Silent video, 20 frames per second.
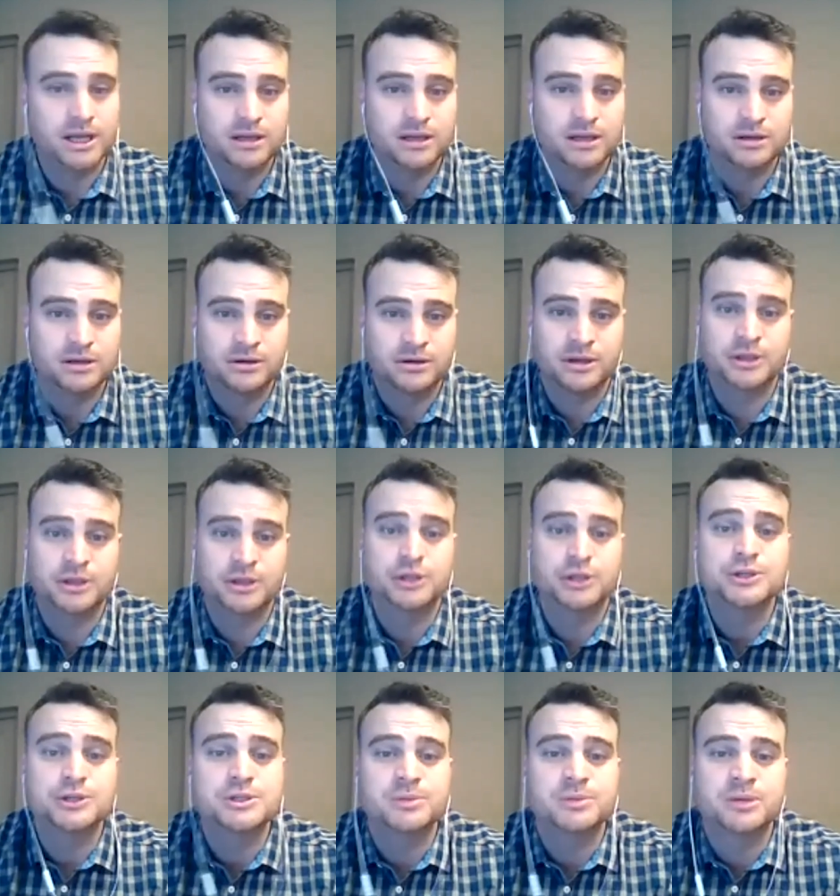Now, it used to
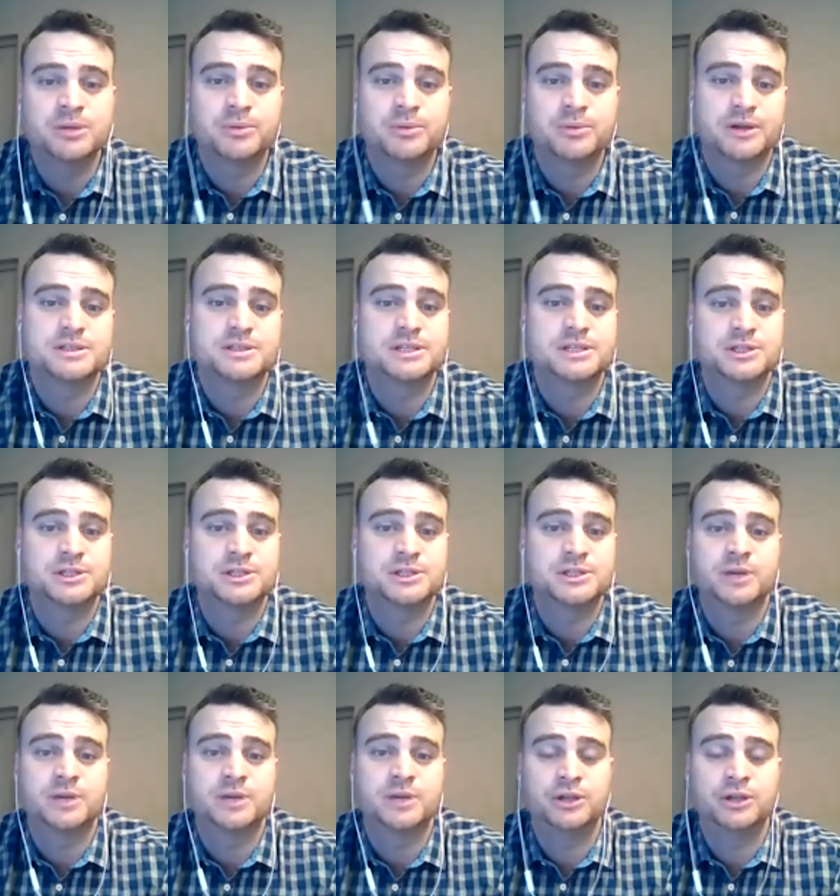be a process mm-hmm.
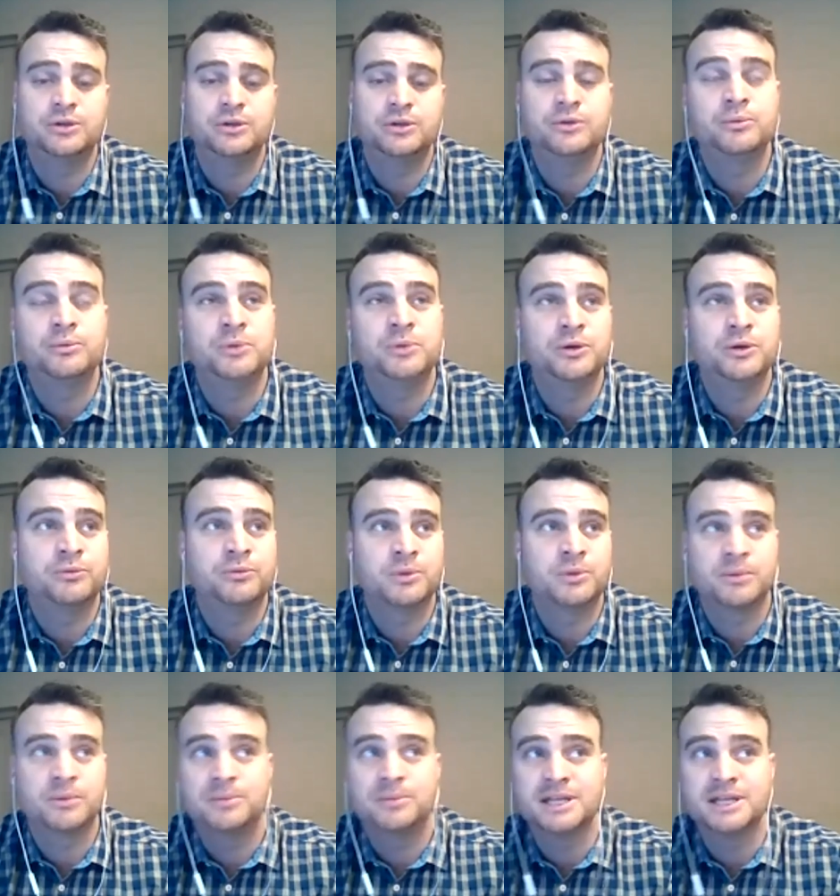where you you
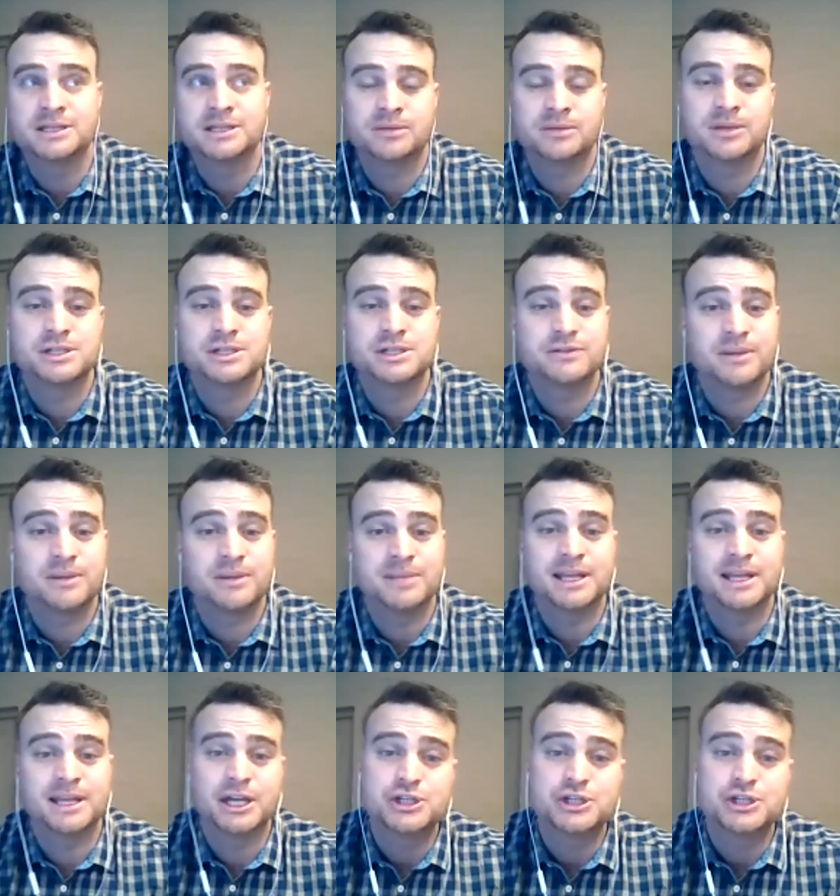completed a bunch of
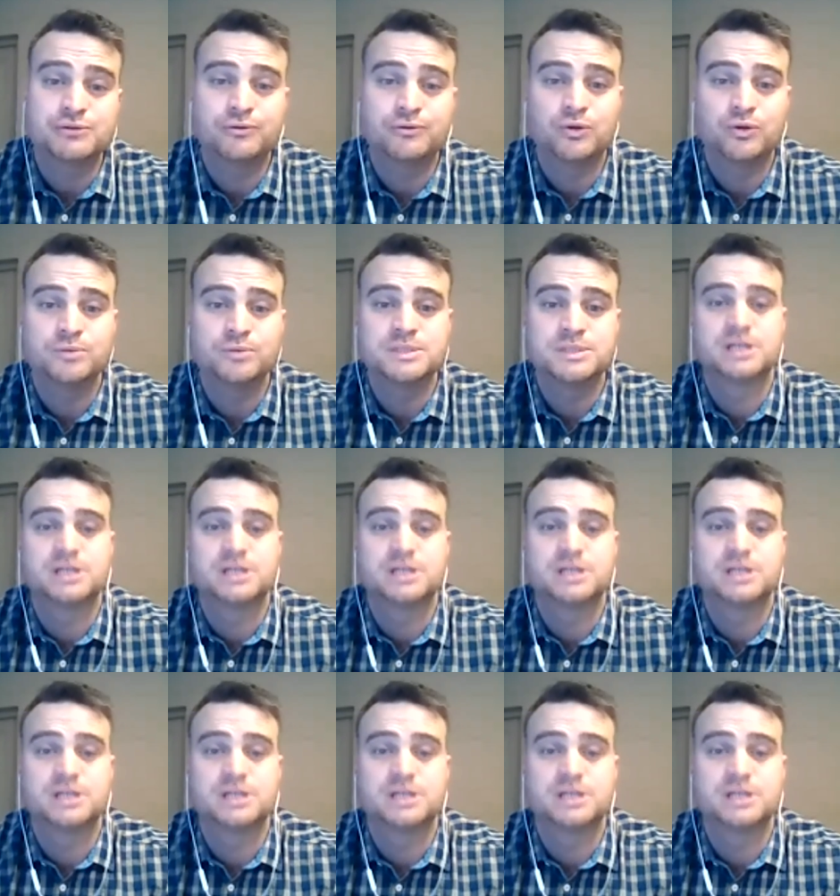application forms